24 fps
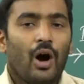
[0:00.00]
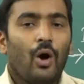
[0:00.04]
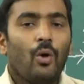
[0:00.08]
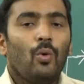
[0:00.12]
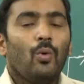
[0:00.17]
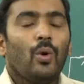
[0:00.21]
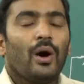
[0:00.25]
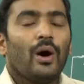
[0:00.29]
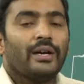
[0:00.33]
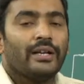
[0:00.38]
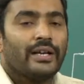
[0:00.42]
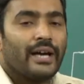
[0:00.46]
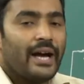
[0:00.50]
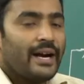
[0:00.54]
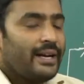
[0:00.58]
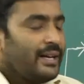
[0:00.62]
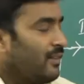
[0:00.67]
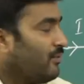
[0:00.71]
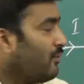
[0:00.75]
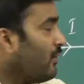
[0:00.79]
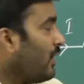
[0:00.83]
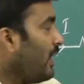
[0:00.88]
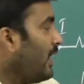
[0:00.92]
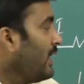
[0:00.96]
how one can
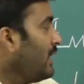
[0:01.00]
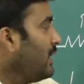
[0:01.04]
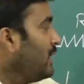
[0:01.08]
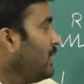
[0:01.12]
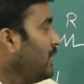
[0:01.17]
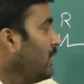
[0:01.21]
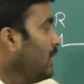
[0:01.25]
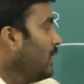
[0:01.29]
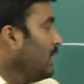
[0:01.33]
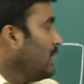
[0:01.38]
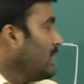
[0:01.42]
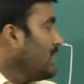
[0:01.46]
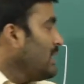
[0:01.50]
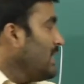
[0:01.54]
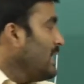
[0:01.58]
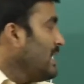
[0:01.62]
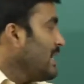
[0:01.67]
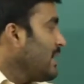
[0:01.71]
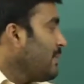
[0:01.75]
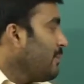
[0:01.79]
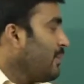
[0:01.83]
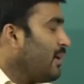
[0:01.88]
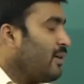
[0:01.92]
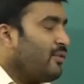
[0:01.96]
define
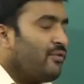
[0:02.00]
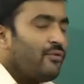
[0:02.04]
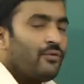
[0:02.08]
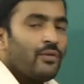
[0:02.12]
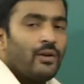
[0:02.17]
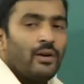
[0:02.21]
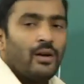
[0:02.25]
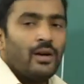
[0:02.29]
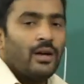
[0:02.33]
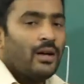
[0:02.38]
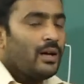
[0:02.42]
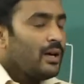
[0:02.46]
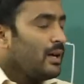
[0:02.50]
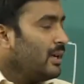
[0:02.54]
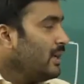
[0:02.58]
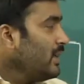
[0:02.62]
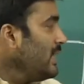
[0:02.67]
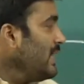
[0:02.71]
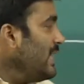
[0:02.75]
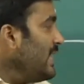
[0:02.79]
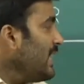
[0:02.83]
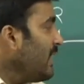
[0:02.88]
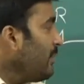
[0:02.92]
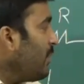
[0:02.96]
EMF.
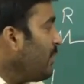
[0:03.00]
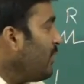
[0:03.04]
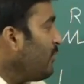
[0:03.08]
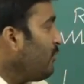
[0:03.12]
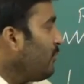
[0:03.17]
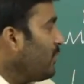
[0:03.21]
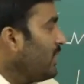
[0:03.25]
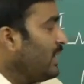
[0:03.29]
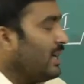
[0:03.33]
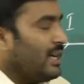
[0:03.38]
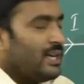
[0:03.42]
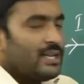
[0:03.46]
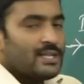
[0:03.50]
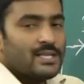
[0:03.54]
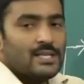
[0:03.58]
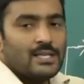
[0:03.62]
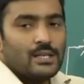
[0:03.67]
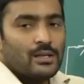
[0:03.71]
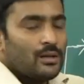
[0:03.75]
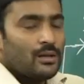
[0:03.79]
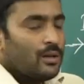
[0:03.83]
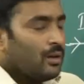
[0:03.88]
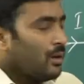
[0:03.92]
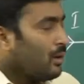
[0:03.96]
EMF
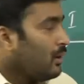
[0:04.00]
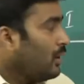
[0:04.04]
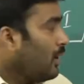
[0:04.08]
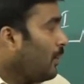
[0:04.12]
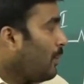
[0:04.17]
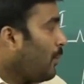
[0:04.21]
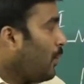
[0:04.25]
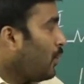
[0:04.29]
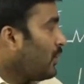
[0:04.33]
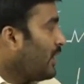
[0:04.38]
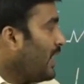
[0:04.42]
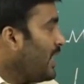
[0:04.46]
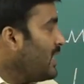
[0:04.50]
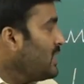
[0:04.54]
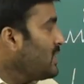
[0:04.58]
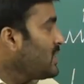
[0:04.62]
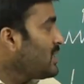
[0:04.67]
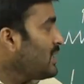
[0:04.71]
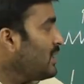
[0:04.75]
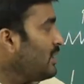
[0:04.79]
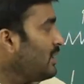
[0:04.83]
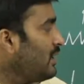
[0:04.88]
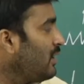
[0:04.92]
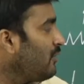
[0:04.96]
is the
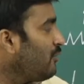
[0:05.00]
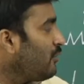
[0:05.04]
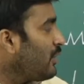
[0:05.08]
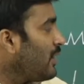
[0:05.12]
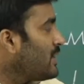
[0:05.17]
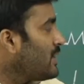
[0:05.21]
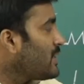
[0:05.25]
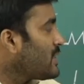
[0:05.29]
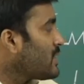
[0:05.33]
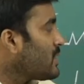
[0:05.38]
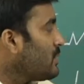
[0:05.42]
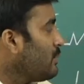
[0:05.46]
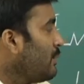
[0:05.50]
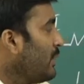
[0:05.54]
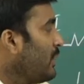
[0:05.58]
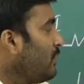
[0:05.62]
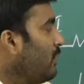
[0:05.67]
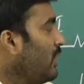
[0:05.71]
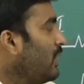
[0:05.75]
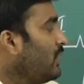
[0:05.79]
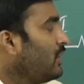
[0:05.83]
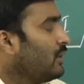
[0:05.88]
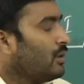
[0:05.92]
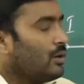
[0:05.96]
potential difference
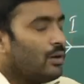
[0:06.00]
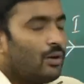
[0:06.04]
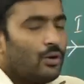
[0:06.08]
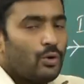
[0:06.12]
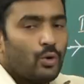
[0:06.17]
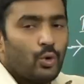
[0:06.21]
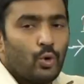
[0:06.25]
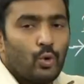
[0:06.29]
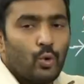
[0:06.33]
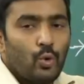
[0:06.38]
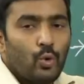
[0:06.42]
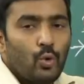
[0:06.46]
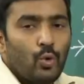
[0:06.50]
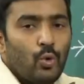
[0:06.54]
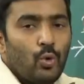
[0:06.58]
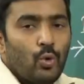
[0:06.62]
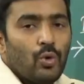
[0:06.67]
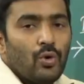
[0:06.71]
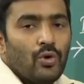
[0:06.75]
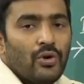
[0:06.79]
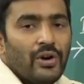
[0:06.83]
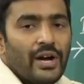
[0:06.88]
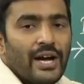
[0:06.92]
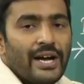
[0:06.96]
between the
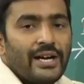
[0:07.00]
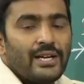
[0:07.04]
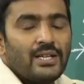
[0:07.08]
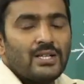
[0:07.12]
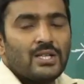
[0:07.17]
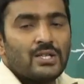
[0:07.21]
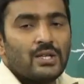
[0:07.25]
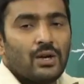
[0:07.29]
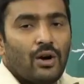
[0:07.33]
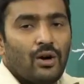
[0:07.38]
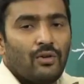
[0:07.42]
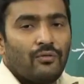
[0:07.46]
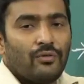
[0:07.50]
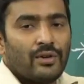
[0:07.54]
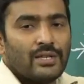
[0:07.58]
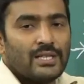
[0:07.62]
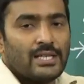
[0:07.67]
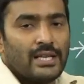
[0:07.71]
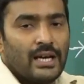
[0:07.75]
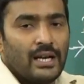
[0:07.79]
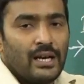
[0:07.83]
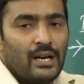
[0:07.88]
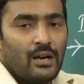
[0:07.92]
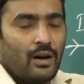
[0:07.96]
two ends of a
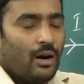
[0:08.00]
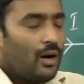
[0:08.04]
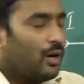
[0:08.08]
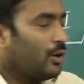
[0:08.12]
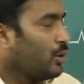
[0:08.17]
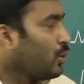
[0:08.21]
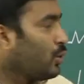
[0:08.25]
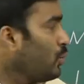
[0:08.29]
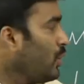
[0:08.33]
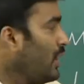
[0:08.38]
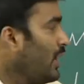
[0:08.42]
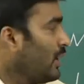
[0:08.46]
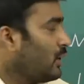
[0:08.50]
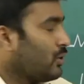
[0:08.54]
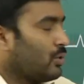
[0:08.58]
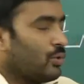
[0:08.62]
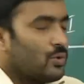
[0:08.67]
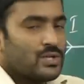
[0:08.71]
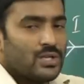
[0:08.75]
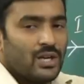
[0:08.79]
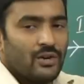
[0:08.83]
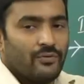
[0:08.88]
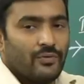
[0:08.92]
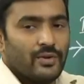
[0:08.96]
cell or two
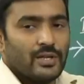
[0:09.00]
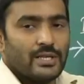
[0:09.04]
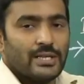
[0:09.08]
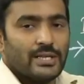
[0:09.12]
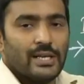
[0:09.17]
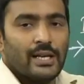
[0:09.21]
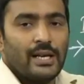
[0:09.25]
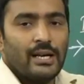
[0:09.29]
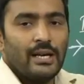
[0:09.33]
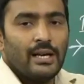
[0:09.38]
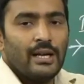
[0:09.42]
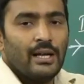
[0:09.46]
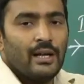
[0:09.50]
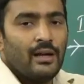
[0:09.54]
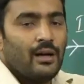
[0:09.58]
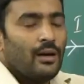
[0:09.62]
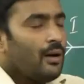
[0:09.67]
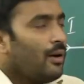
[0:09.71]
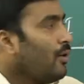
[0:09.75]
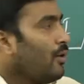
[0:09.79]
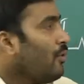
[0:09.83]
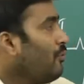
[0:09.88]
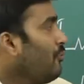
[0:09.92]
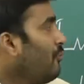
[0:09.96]
electrodes of a cell
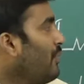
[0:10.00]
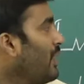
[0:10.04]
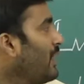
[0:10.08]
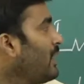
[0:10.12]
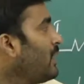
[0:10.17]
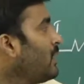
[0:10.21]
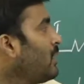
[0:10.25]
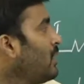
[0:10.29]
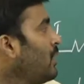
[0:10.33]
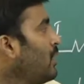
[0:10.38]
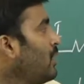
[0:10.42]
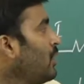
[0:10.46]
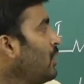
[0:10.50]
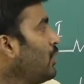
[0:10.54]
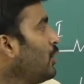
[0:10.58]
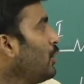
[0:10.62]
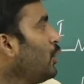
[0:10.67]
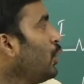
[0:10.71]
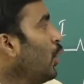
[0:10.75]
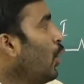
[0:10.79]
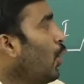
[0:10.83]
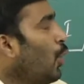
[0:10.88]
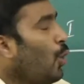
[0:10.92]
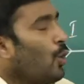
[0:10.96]
when
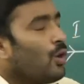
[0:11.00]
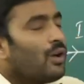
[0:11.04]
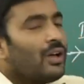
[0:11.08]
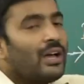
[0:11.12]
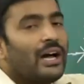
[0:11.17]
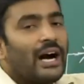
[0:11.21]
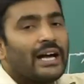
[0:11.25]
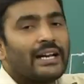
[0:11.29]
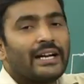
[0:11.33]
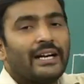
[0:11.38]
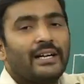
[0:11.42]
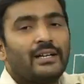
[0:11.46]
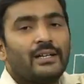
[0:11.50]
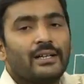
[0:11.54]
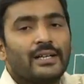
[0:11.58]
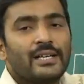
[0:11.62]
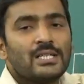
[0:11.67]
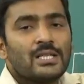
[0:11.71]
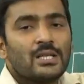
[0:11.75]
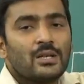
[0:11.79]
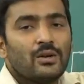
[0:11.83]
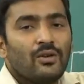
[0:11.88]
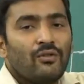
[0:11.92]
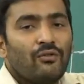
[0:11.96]
no current
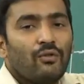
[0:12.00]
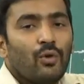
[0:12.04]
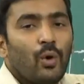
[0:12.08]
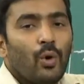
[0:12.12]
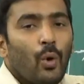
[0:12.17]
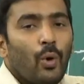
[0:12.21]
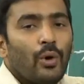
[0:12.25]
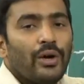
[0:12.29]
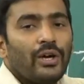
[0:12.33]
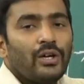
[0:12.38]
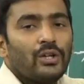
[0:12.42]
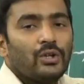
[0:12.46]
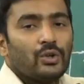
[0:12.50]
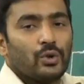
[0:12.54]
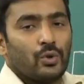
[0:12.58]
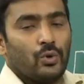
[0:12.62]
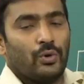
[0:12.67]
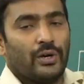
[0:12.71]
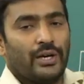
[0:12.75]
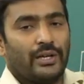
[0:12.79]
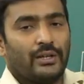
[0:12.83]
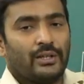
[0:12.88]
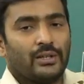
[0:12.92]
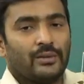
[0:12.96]
is flowing
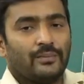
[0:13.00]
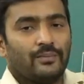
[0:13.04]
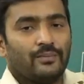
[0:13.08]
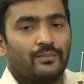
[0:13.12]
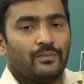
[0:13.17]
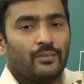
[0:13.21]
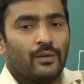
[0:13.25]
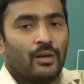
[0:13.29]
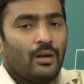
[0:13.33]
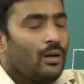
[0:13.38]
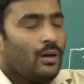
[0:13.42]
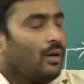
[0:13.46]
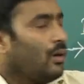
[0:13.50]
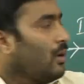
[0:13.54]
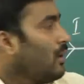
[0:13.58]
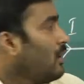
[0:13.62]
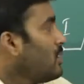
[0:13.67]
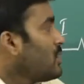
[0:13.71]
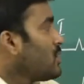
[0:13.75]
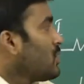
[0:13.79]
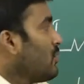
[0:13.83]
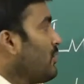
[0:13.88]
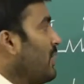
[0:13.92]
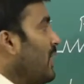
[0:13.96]
through it.
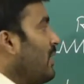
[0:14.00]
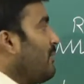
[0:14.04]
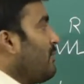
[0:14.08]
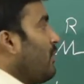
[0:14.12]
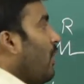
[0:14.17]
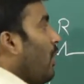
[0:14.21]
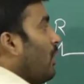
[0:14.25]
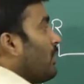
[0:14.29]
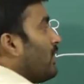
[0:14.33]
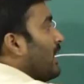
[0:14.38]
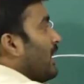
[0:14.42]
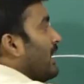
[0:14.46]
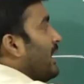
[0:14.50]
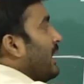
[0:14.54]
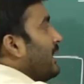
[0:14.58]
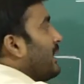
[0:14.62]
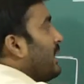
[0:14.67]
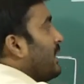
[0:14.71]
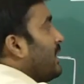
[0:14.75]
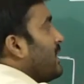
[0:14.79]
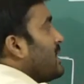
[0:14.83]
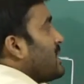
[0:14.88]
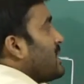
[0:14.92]
So we have not connected